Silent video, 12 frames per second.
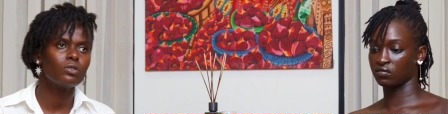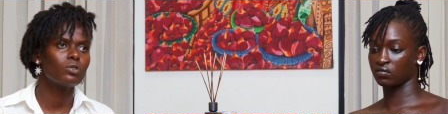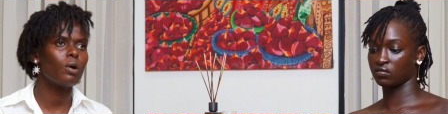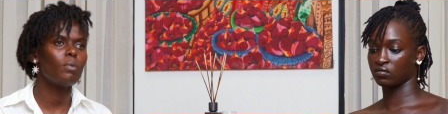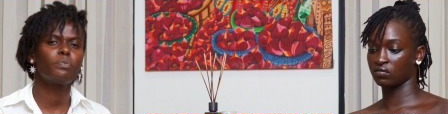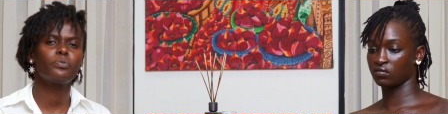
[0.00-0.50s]

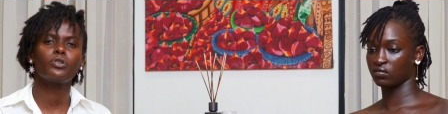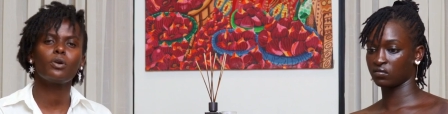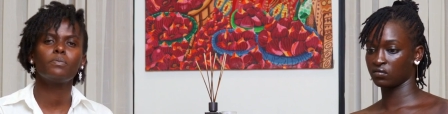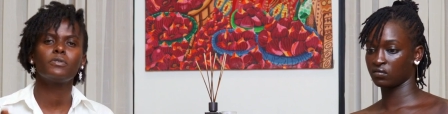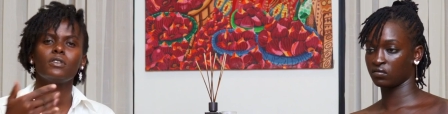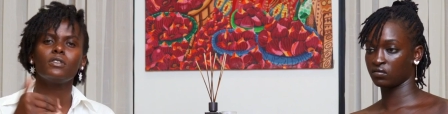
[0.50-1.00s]
Speaker 1: Stop
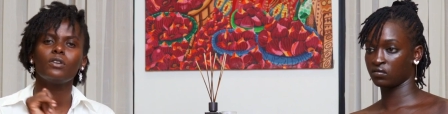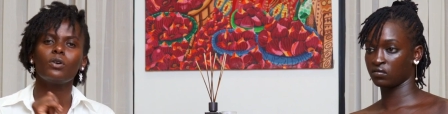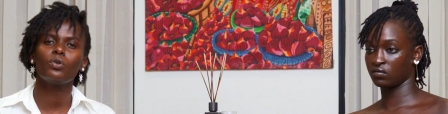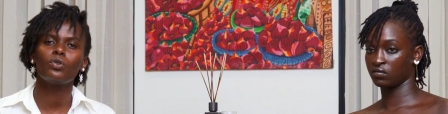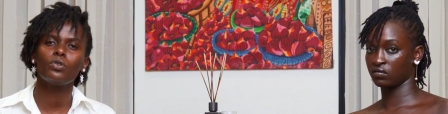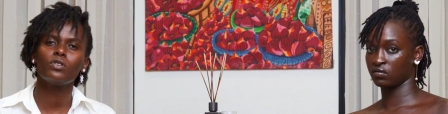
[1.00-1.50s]
stop
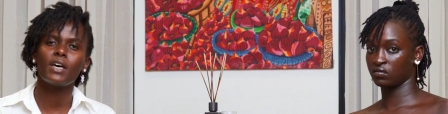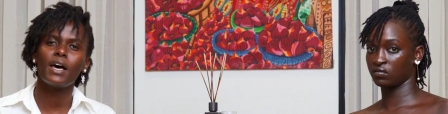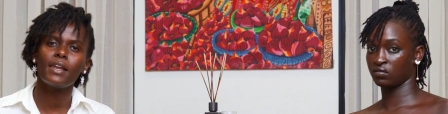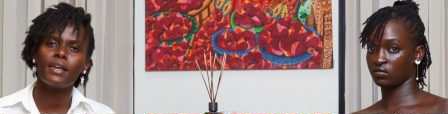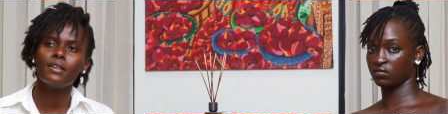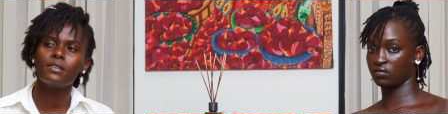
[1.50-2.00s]
sitting on your
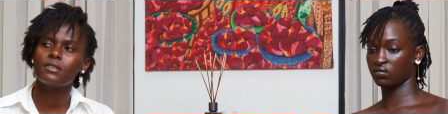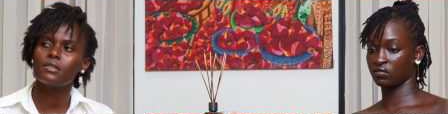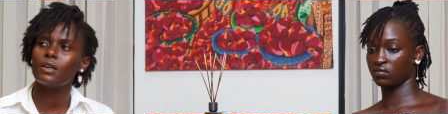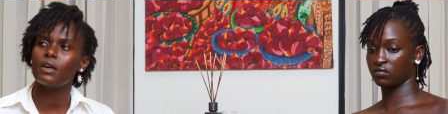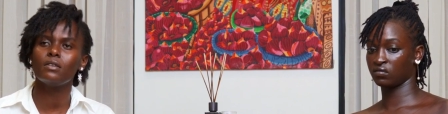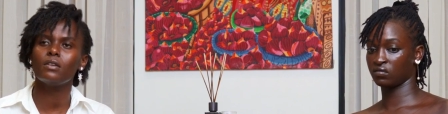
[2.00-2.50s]

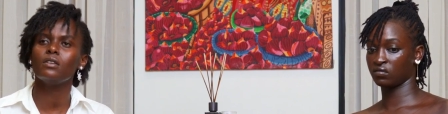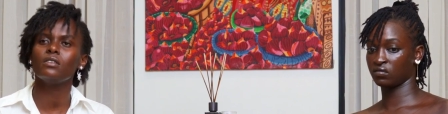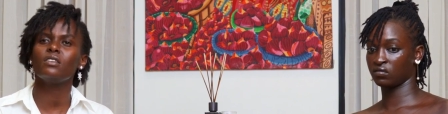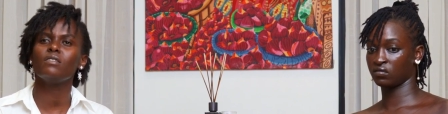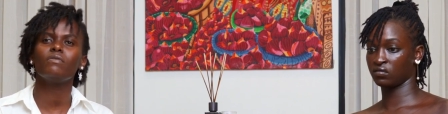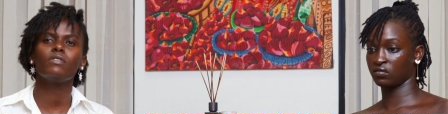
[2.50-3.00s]
talents and,
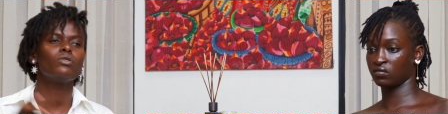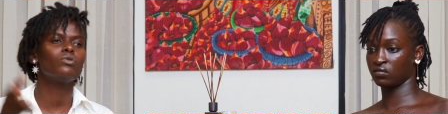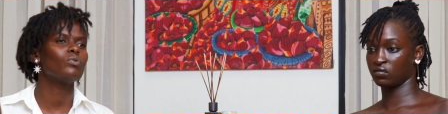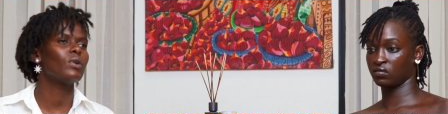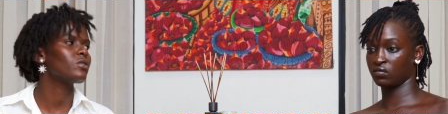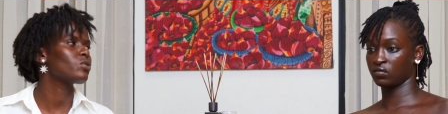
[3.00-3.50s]
and
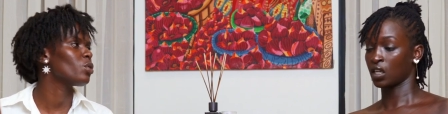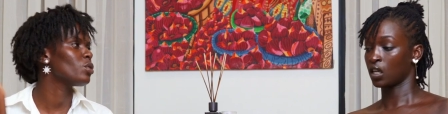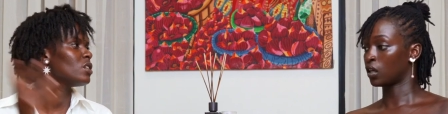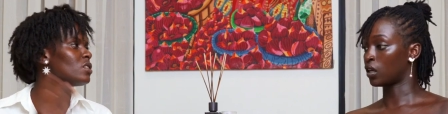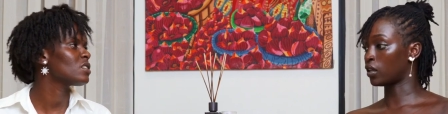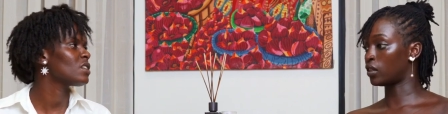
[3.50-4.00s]
giving it to us
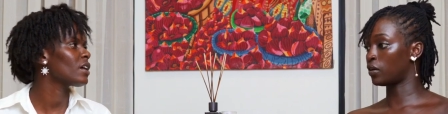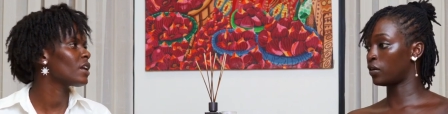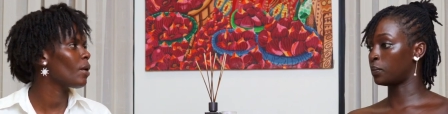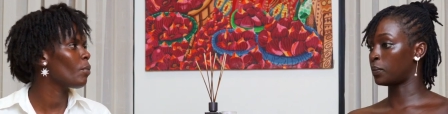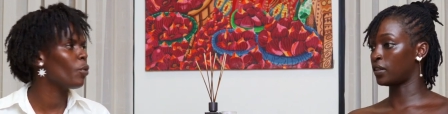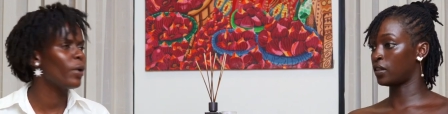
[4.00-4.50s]
on
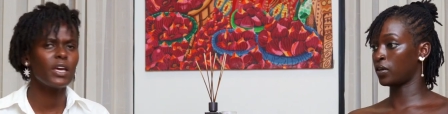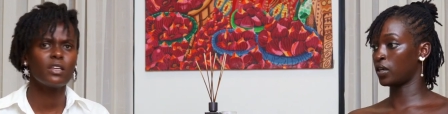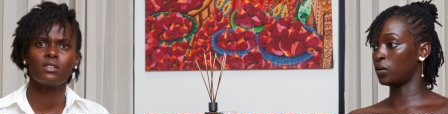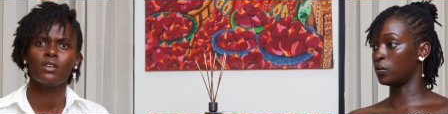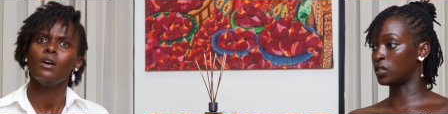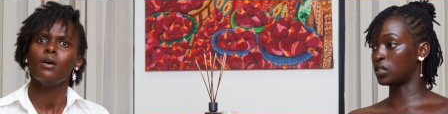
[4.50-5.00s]
Instagram. By the,
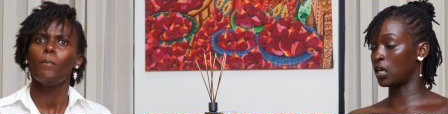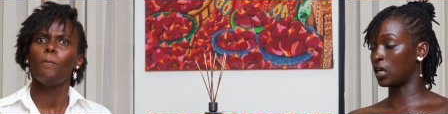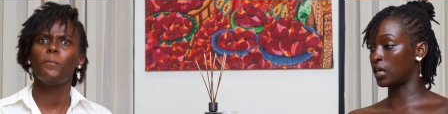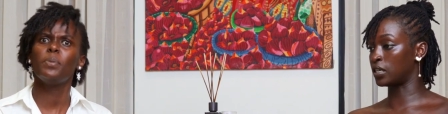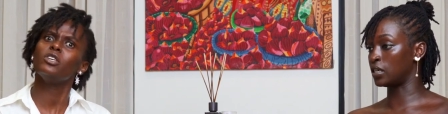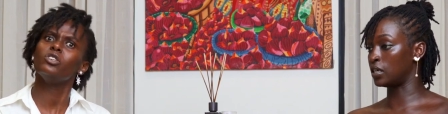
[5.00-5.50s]
way, he was
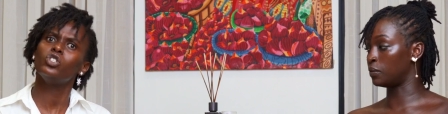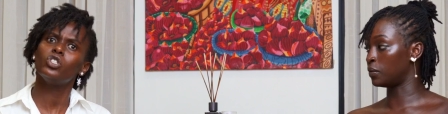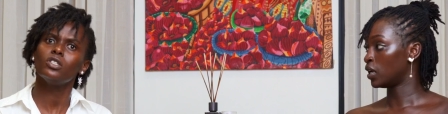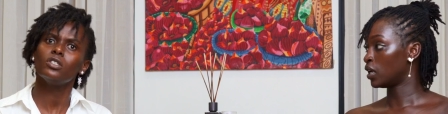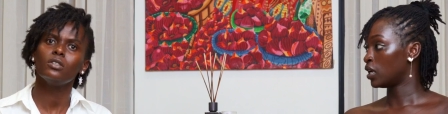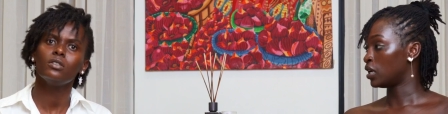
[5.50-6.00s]
Speaker 2: saying at he,
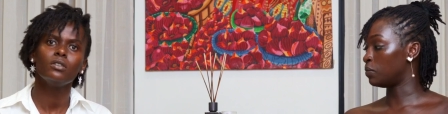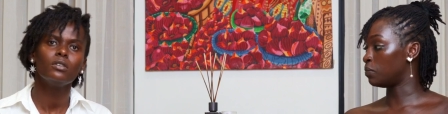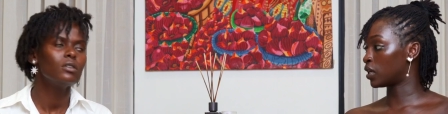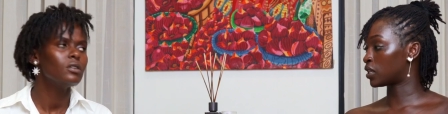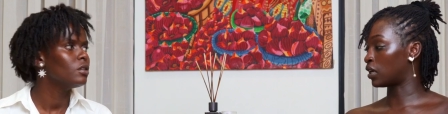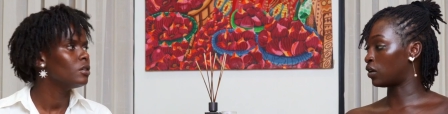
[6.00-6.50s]
he
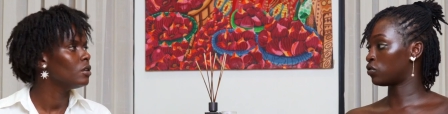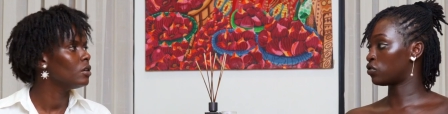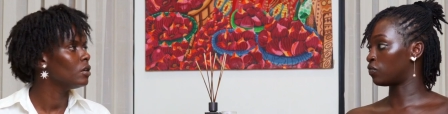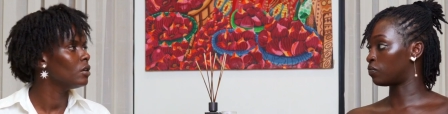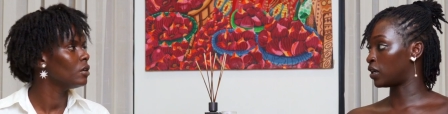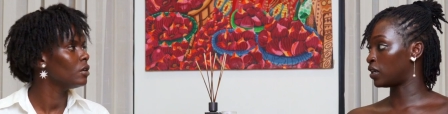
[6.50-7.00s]
makes a
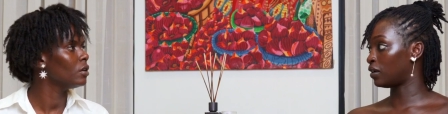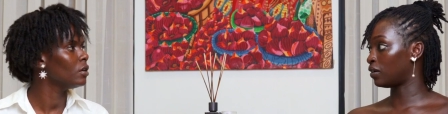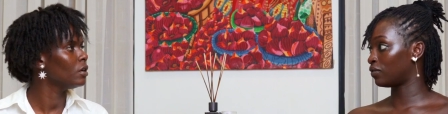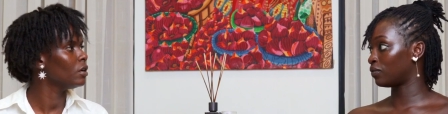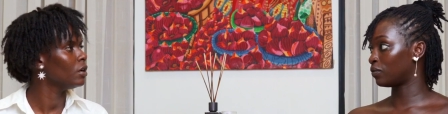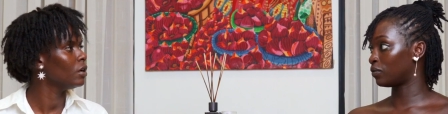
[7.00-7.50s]
lot of
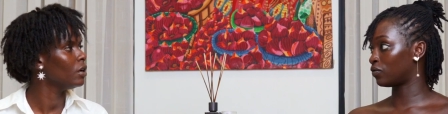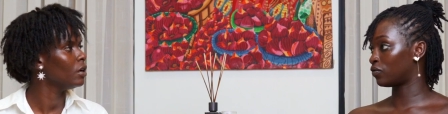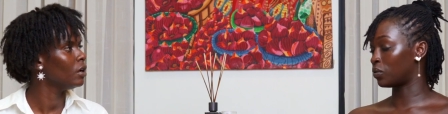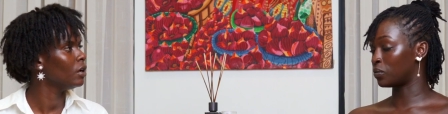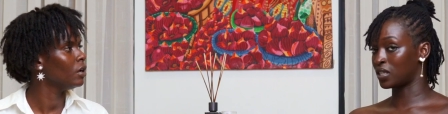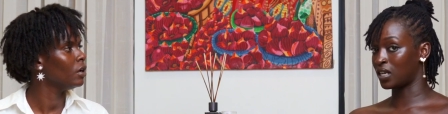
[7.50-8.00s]
money
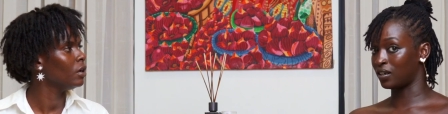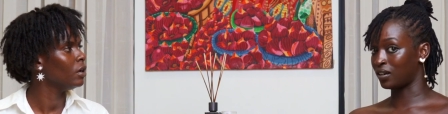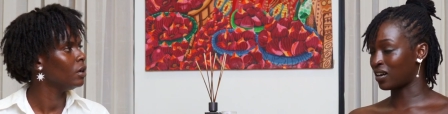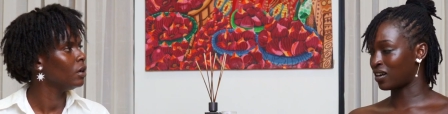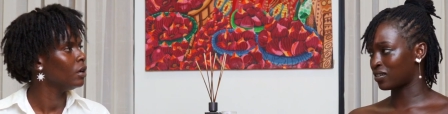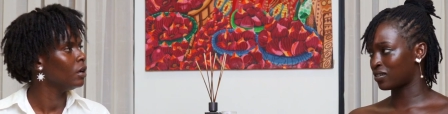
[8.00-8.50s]
from
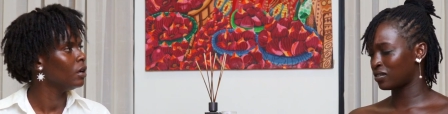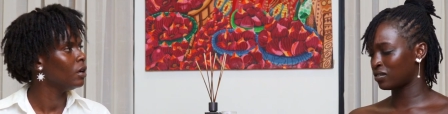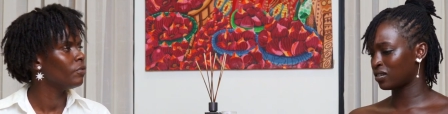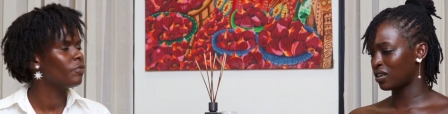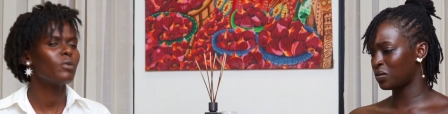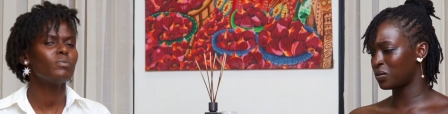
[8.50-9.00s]
selling us.
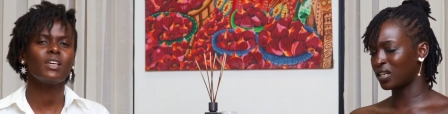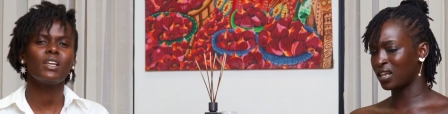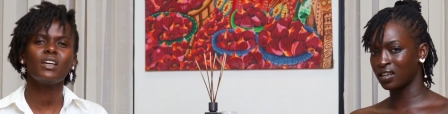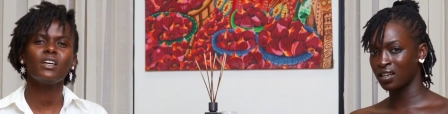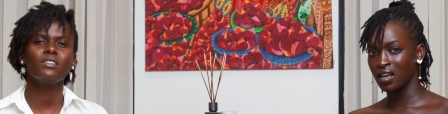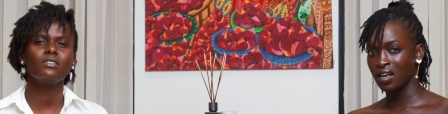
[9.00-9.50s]
From
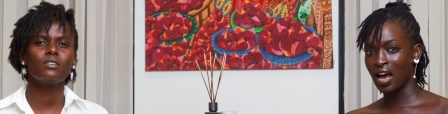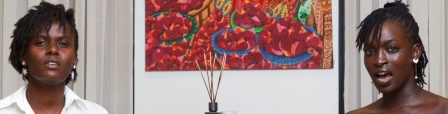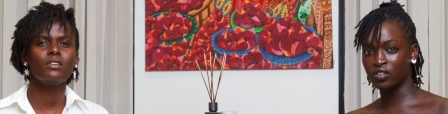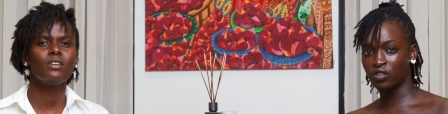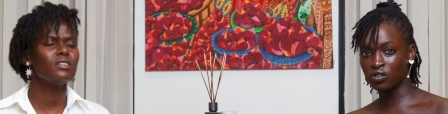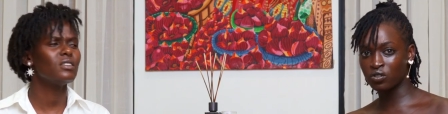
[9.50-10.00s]
selling
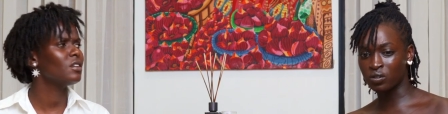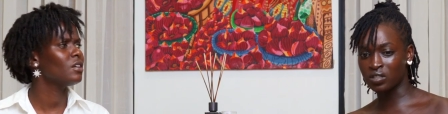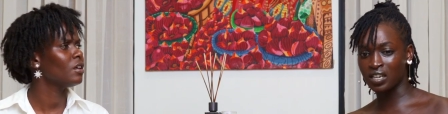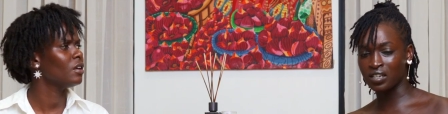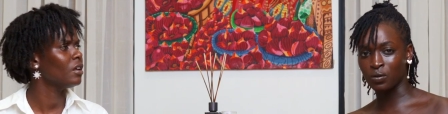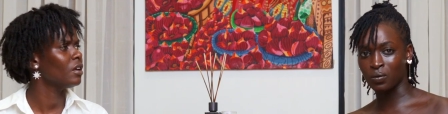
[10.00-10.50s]
I thought you
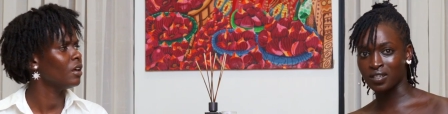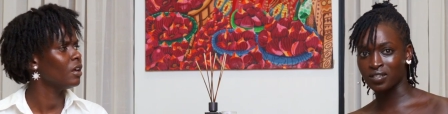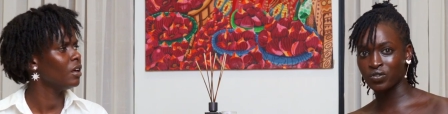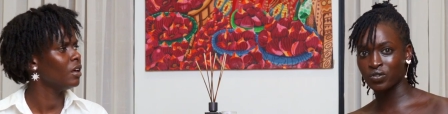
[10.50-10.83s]
said you were